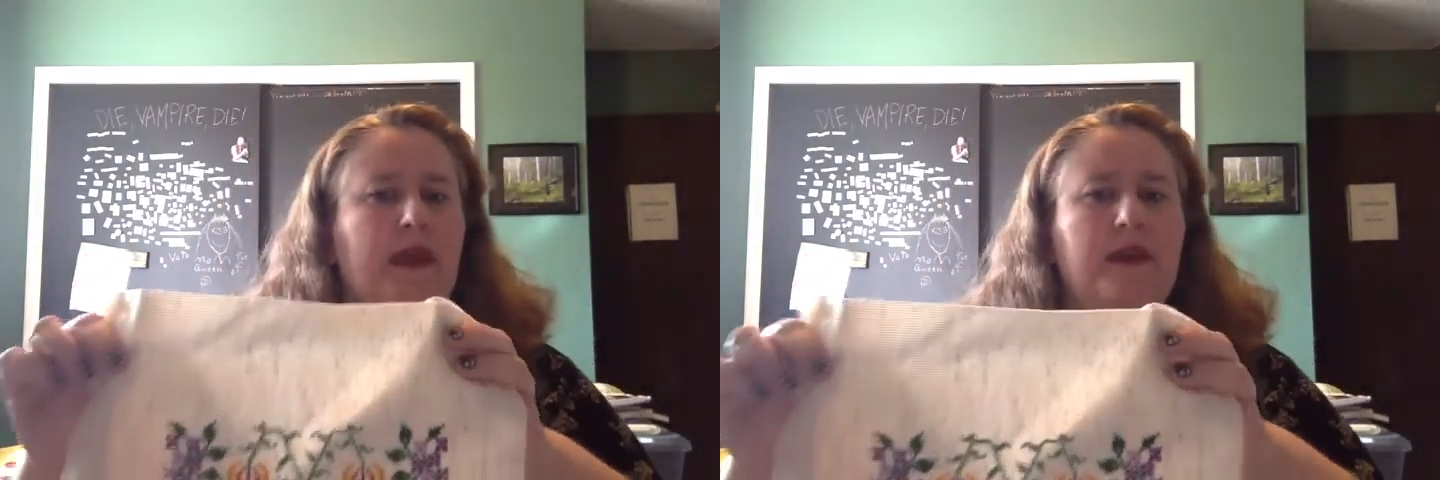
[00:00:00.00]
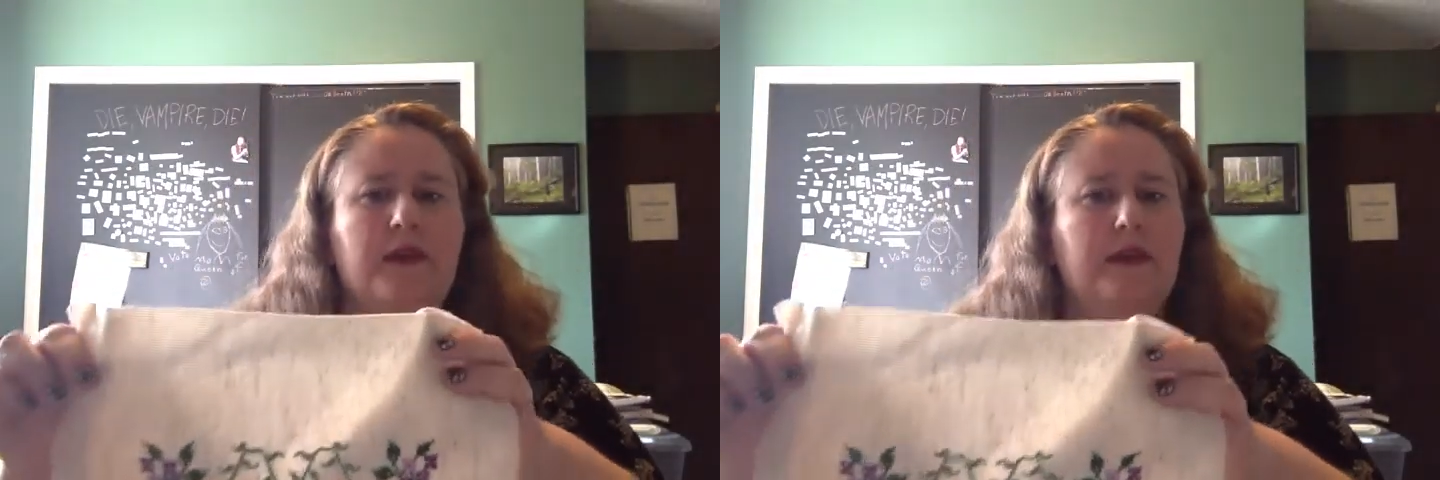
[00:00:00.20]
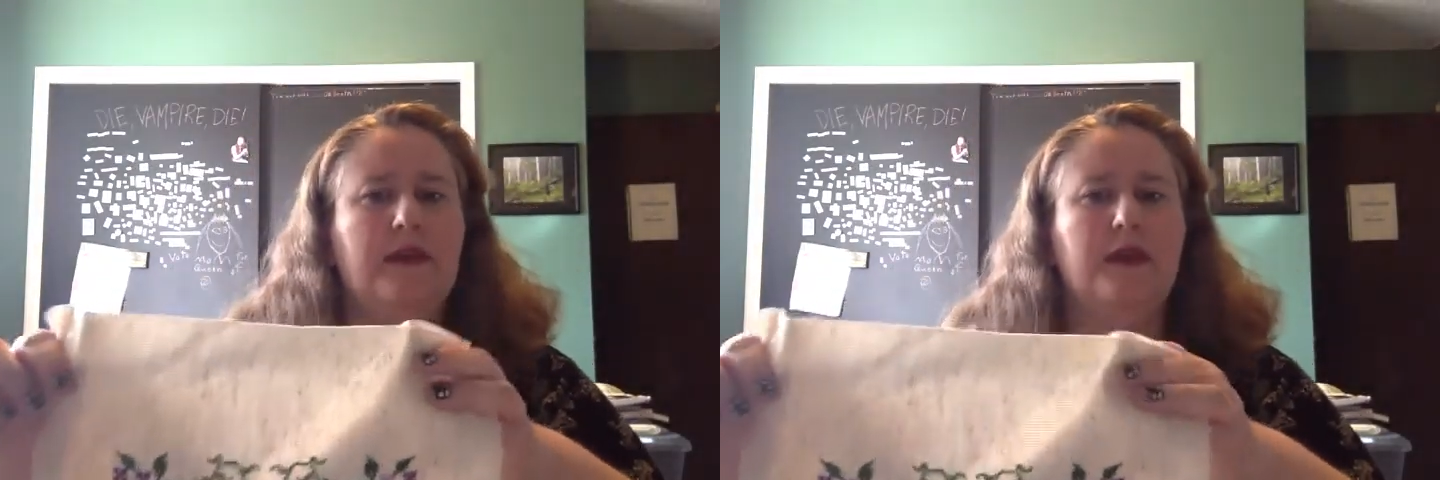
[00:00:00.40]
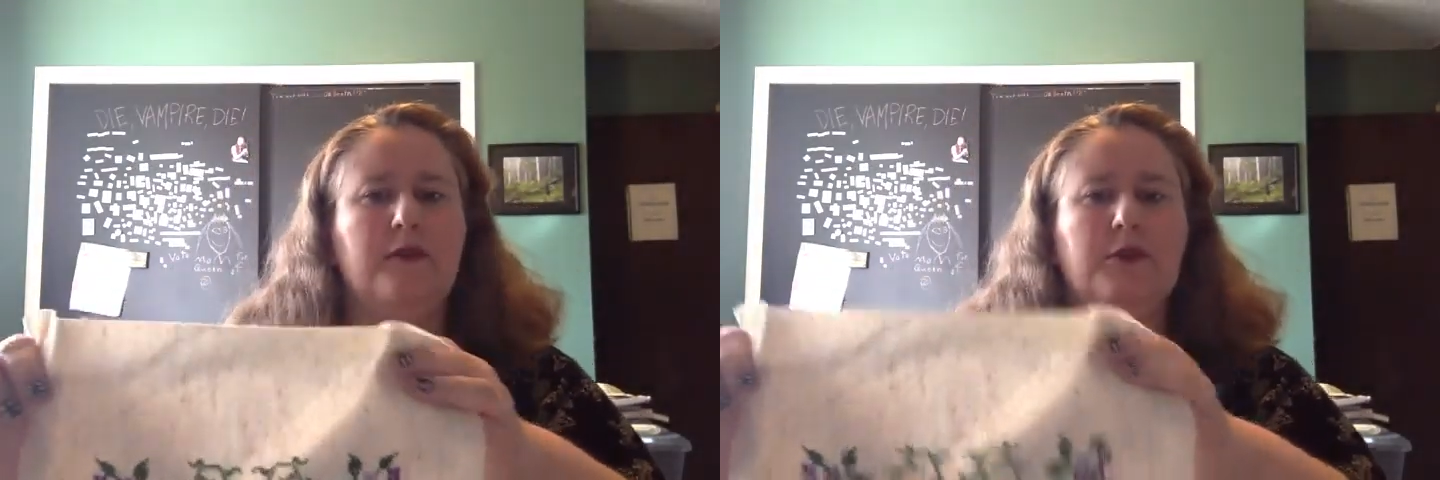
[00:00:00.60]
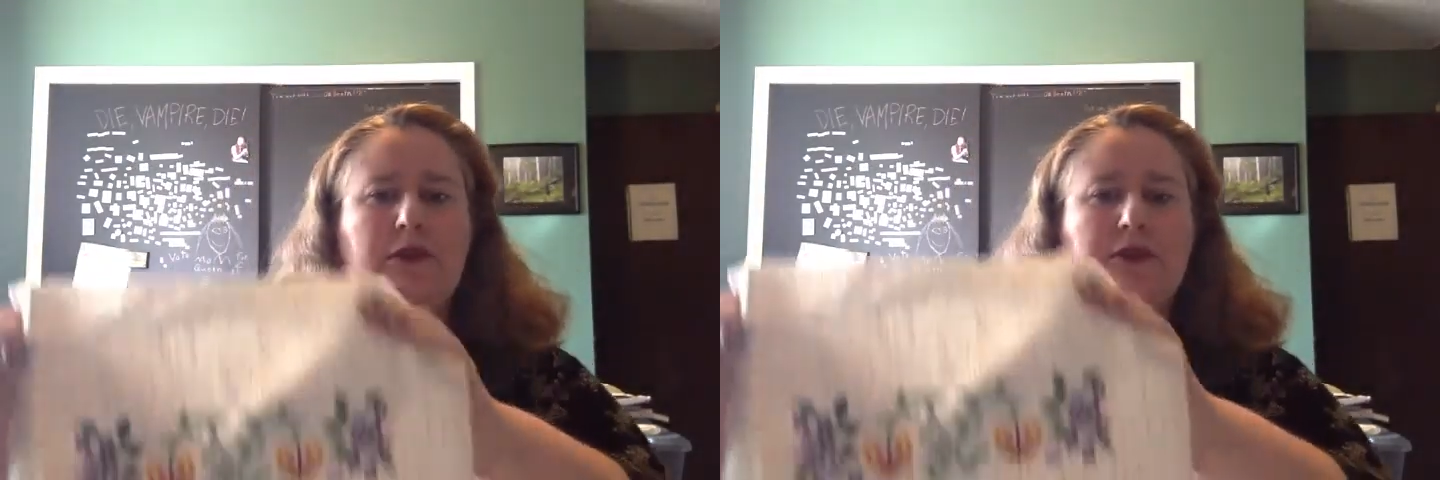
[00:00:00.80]
Anyway, the
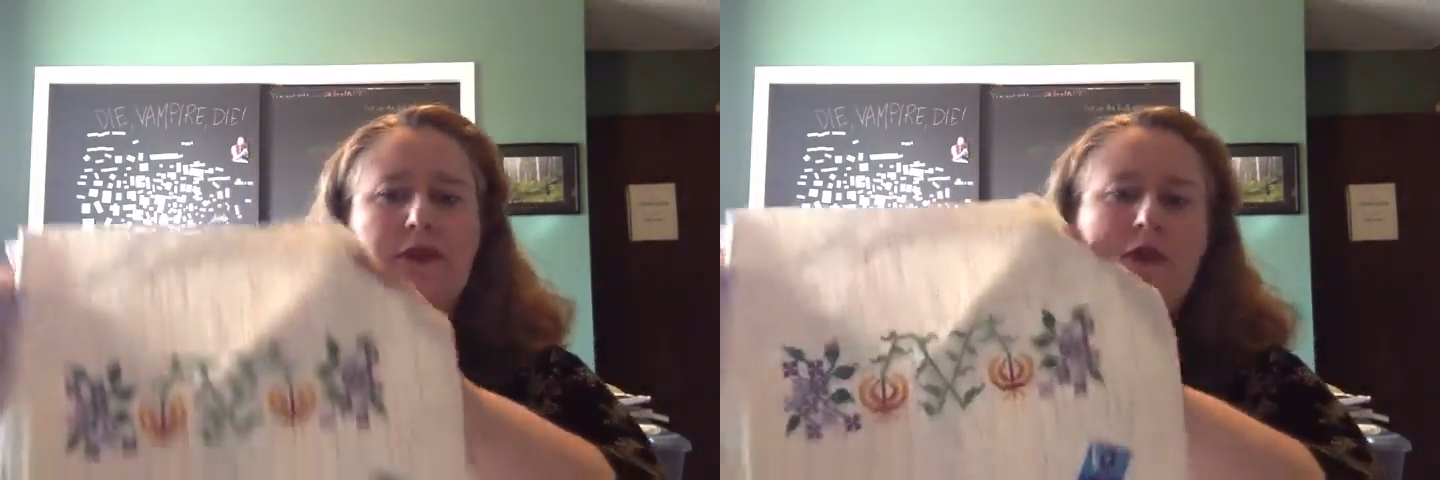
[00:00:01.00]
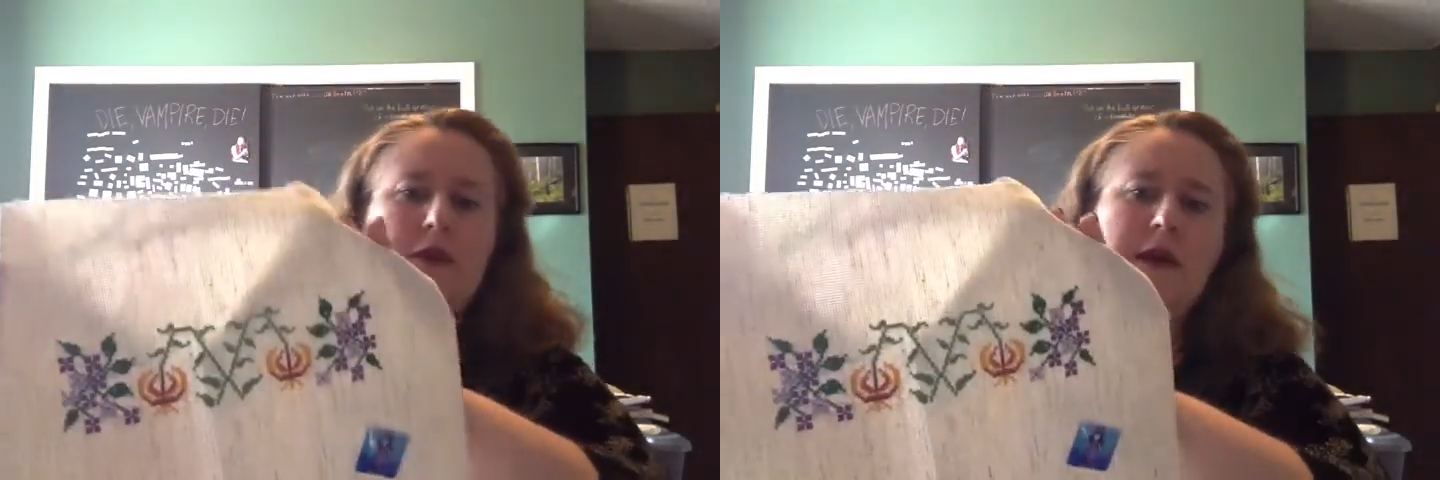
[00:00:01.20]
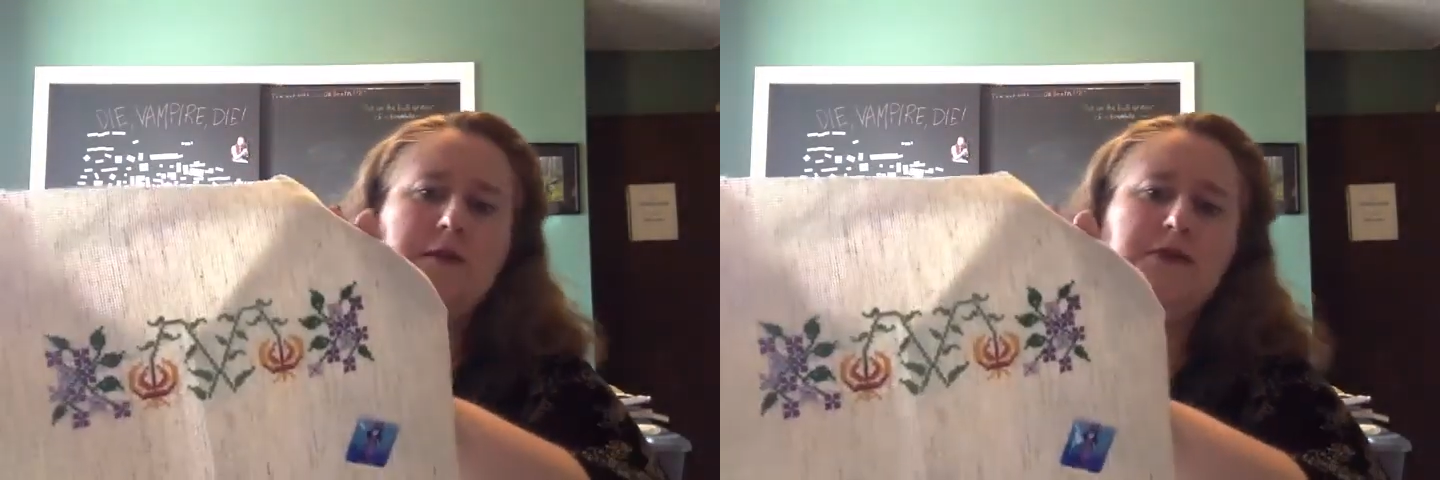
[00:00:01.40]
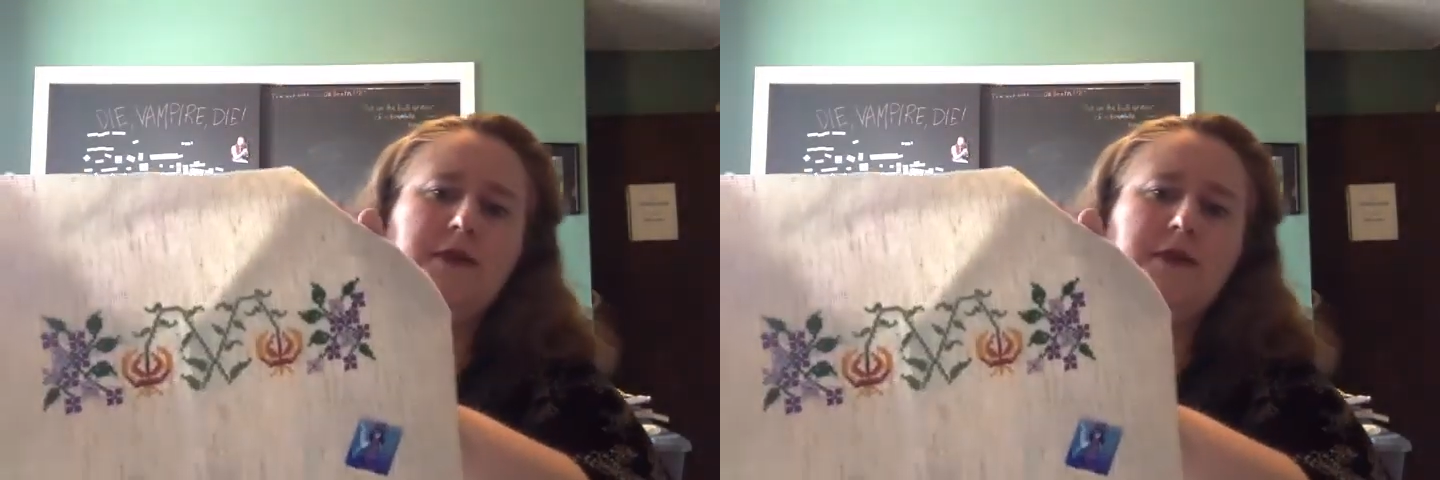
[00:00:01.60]
other person who helps